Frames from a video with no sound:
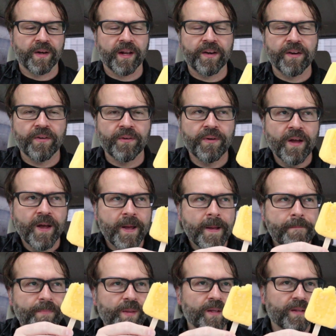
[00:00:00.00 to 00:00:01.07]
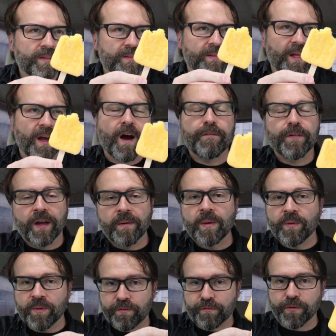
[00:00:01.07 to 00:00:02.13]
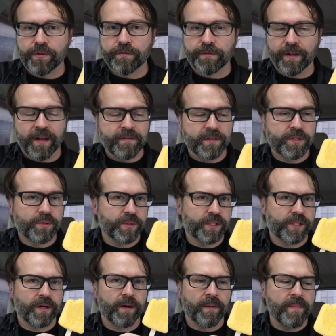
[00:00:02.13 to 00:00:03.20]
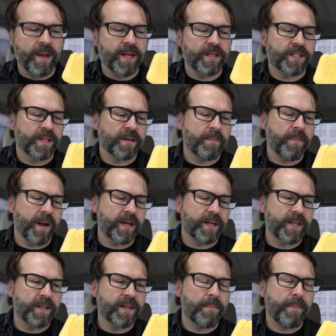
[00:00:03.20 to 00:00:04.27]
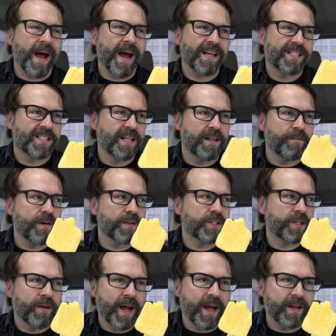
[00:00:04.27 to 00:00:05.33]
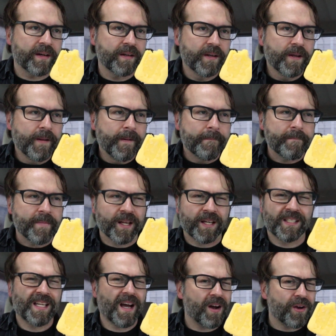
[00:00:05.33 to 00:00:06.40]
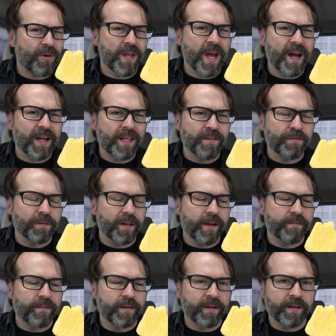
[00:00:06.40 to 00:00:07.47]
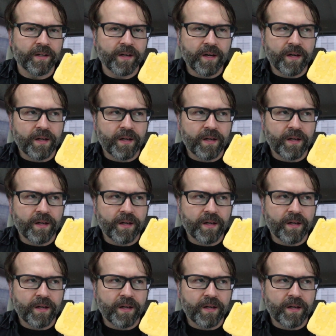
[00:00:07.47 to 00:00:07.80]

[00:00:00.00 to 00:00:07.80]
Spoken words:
I know they often come out with fruit flavors, which are amazing, but in the past they've also had like a takoyaki flavor,